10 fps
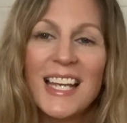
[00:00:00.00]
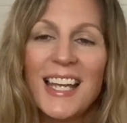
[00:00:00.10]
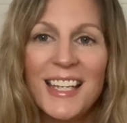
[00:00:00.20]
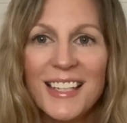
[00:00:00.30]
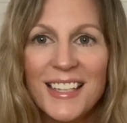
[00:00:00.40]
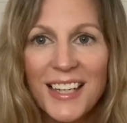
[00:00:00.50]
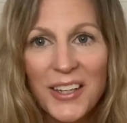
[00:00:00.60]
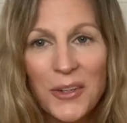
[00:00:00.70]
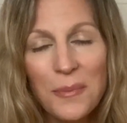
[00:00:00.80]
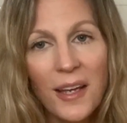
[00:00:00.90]
and I
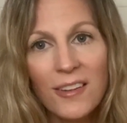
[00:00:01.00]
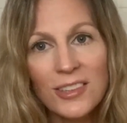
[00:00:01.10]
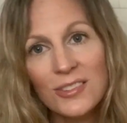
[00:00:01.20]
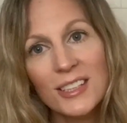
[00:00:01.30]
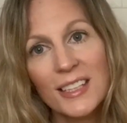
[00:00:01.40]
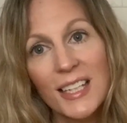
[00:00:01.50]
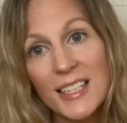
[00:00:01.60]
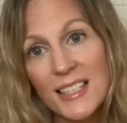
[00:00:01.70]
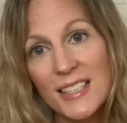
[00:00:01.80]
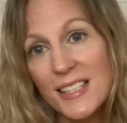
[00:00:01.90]
hope everyone
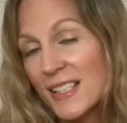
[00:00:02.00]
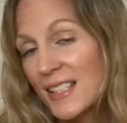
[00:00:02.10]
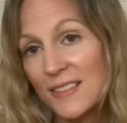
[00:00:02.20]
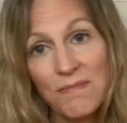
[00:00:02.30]
is